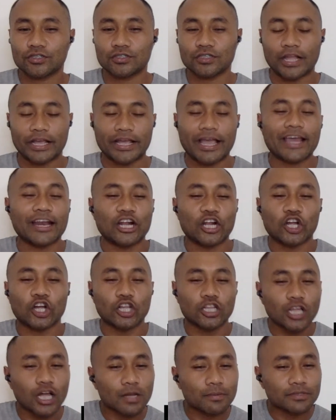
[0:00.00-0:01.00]
like at a
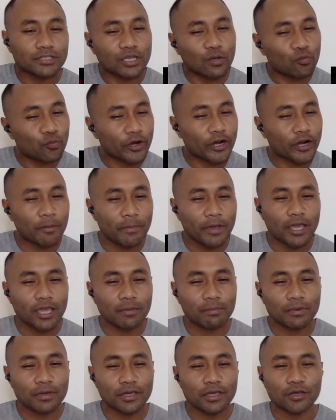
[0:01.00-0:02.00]
club somewhere
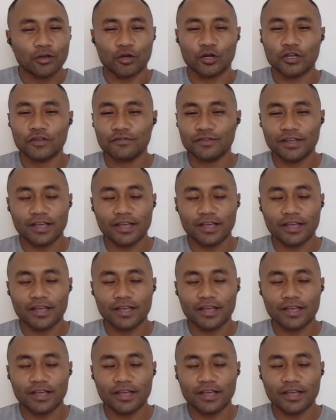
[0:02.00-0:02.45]
maybe, or